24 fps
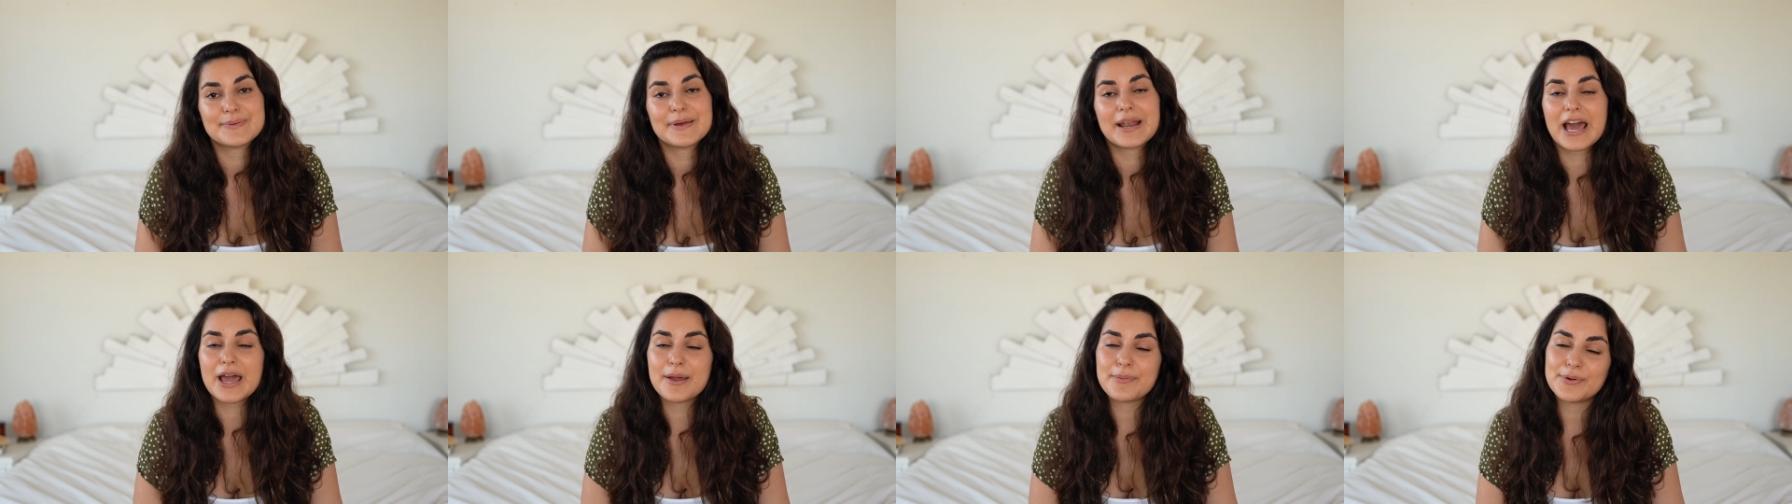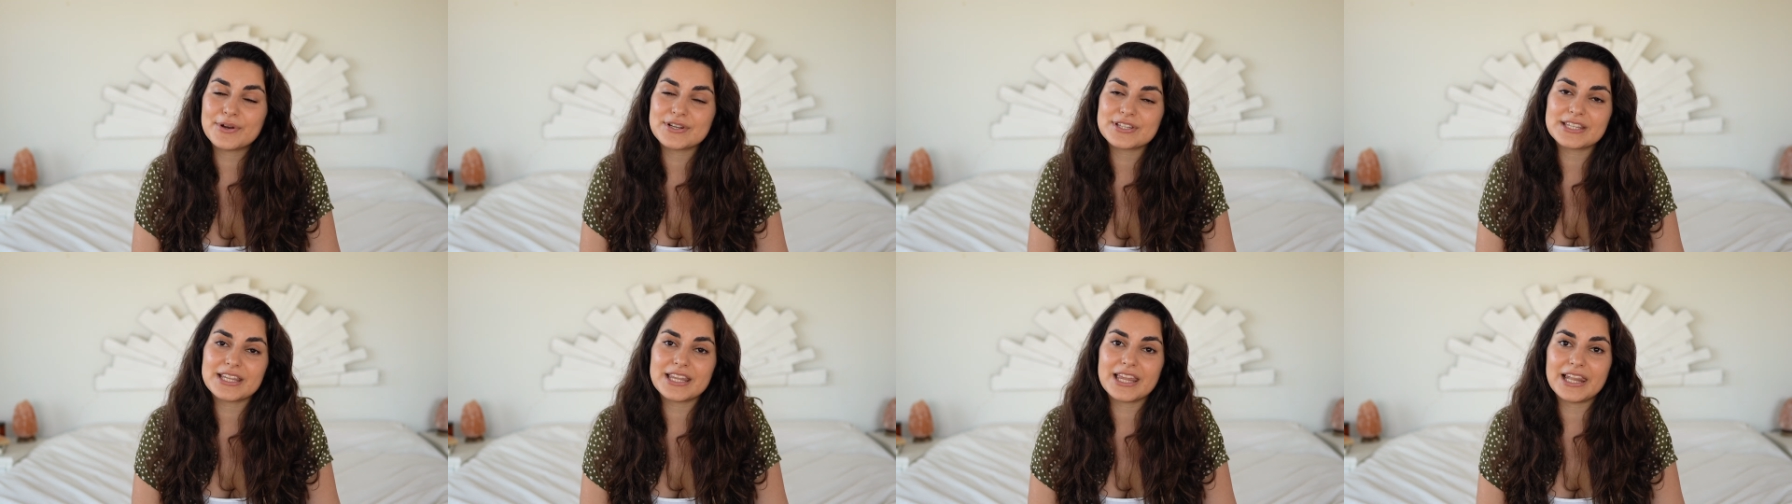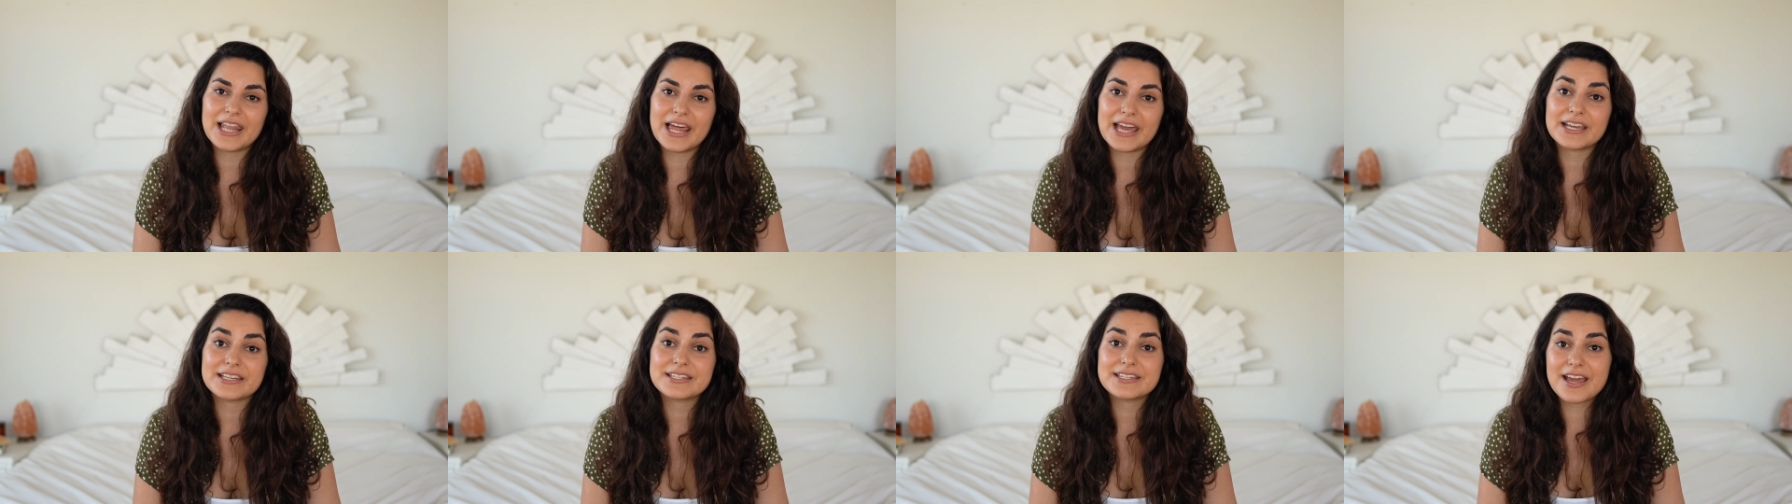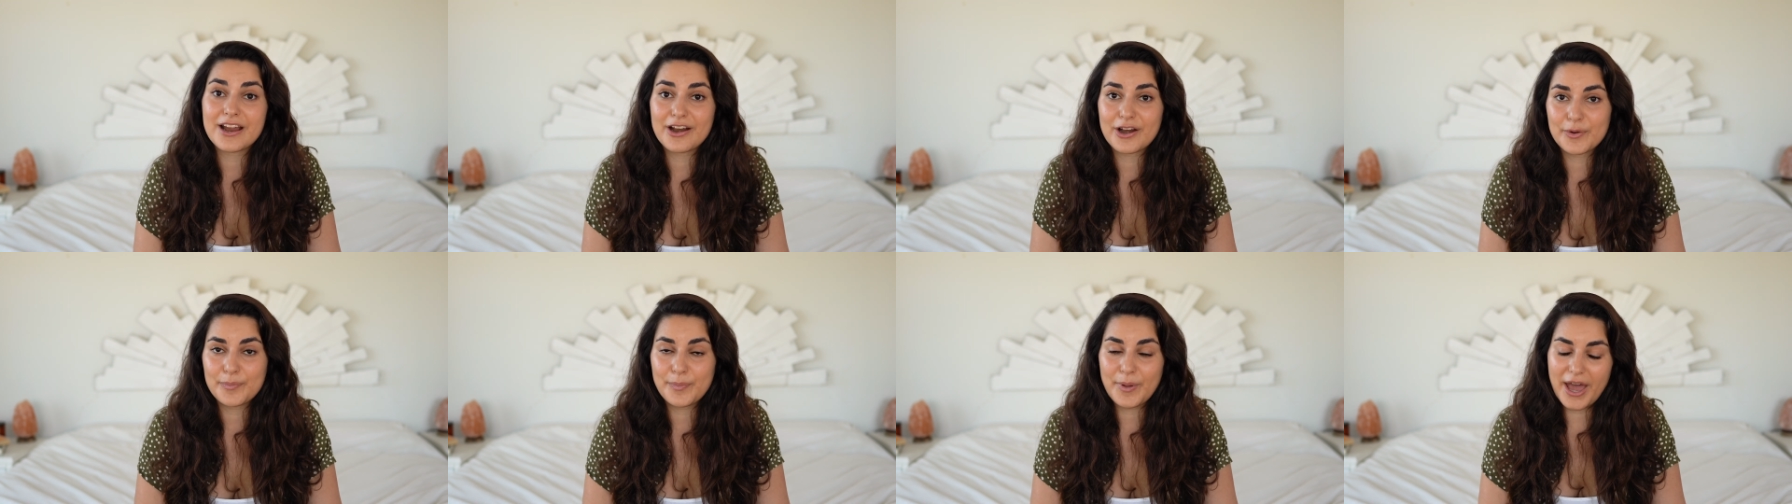but I personally like
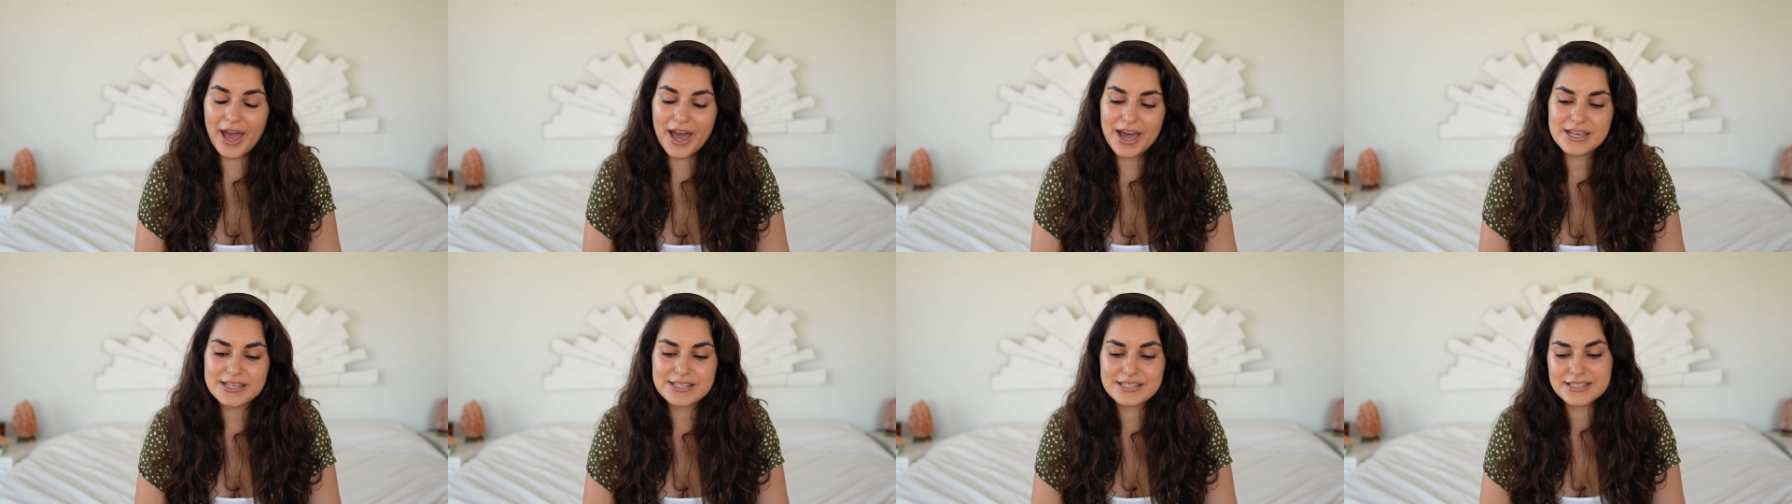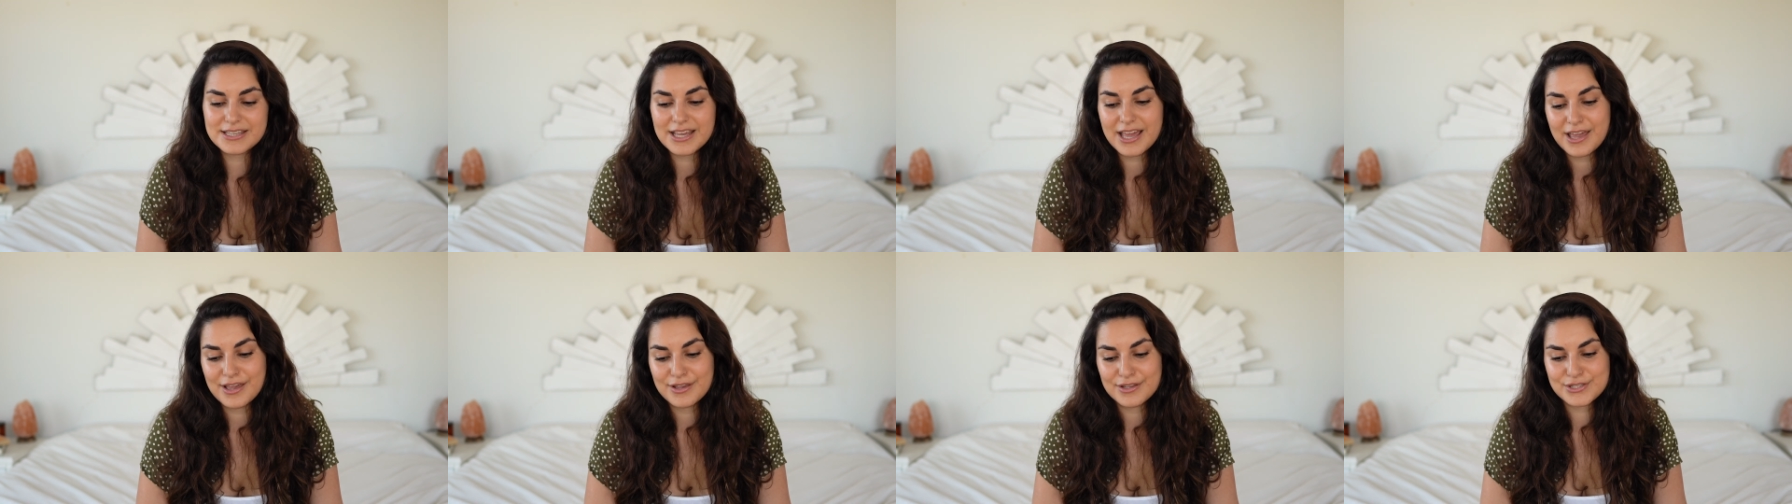TerraPass.